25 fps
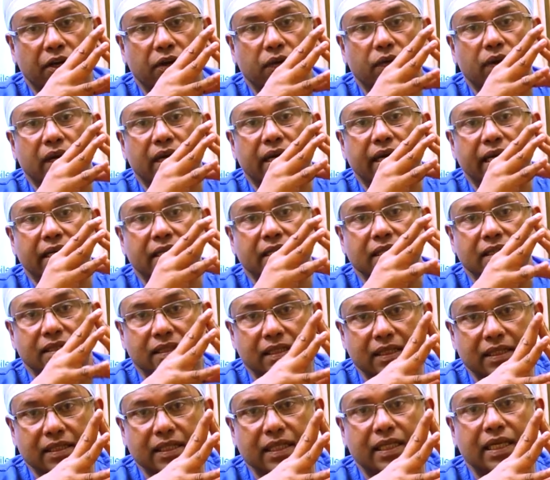you will get a
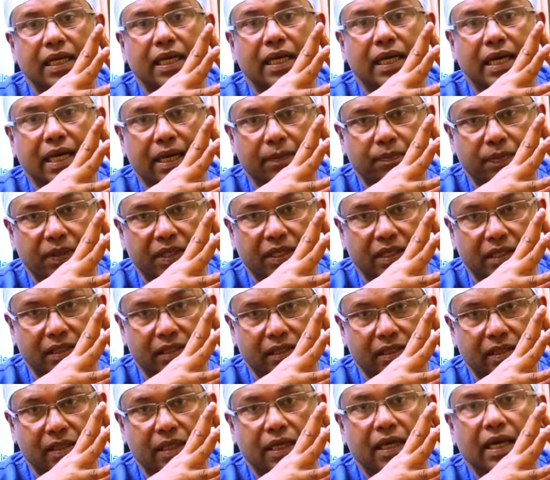surgical
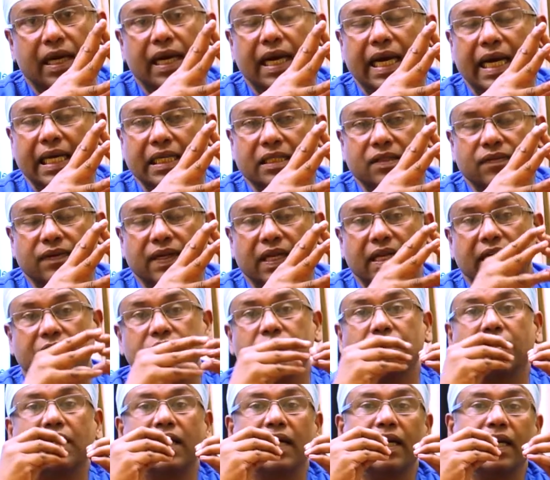crepitus as well as
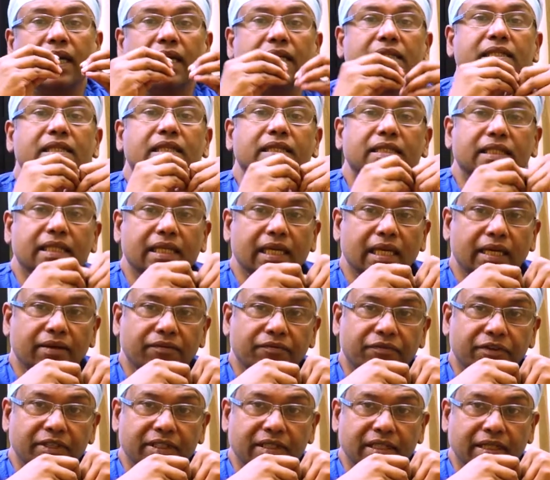you can get surgical
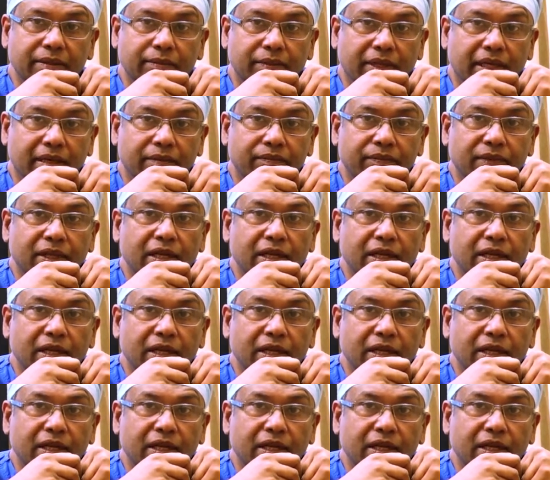emphysema.